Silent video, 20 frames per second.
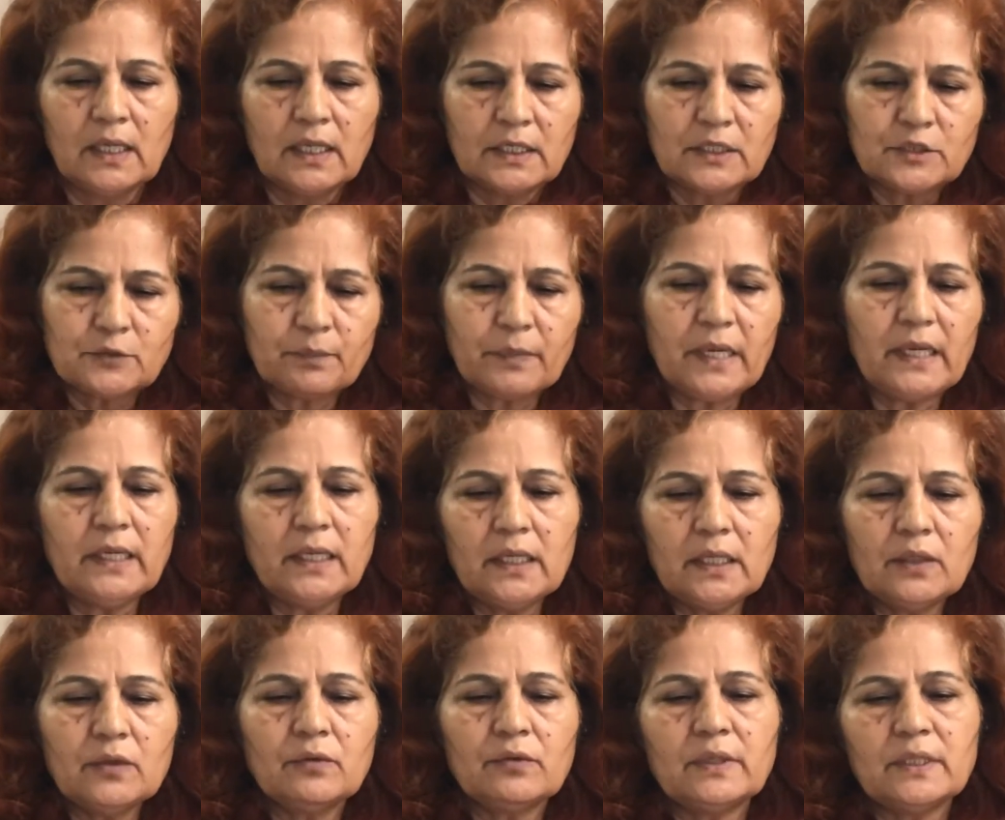spending
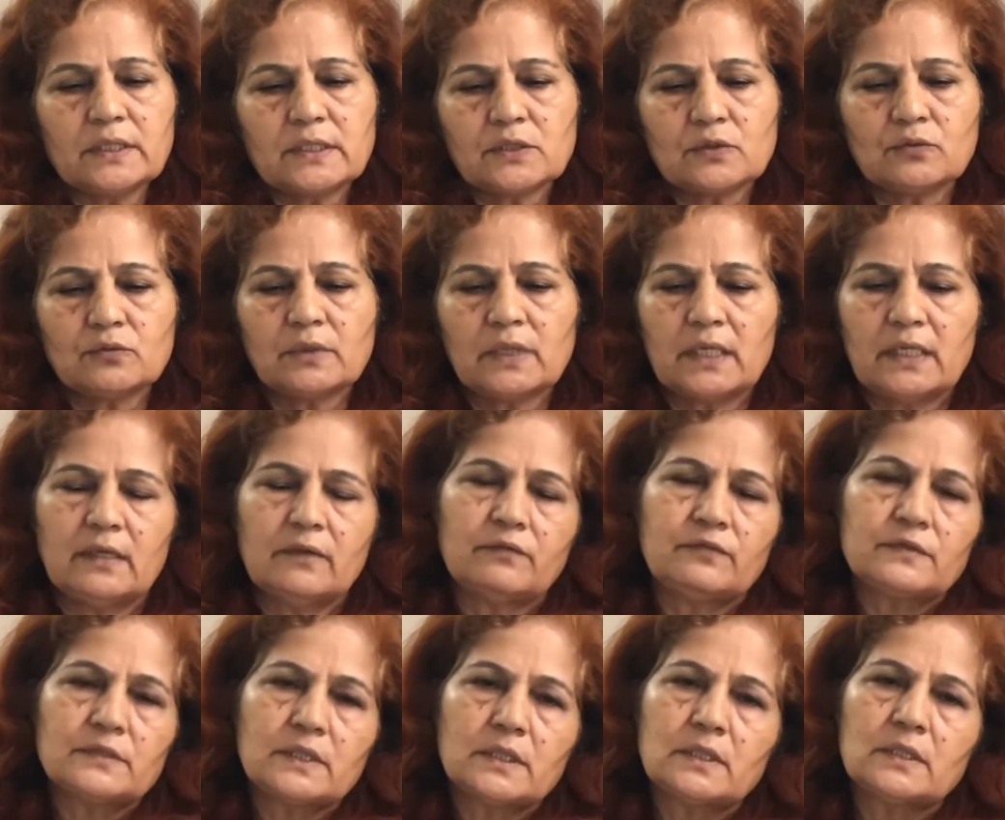units to the
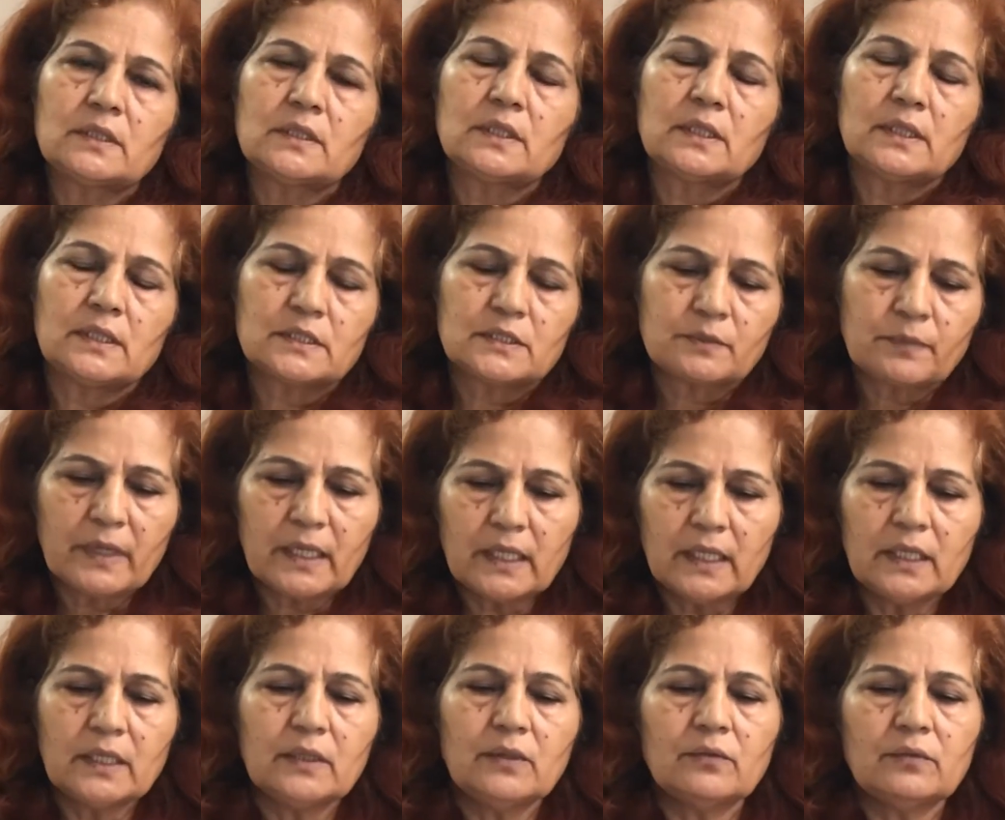deficit
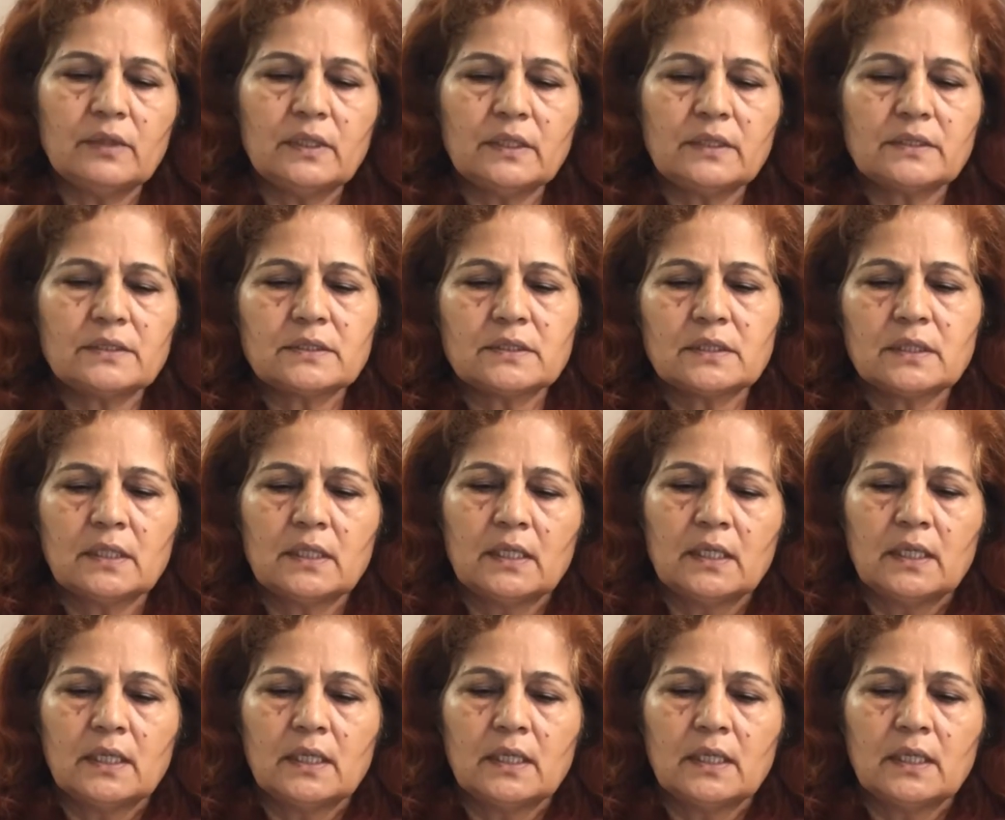spending units,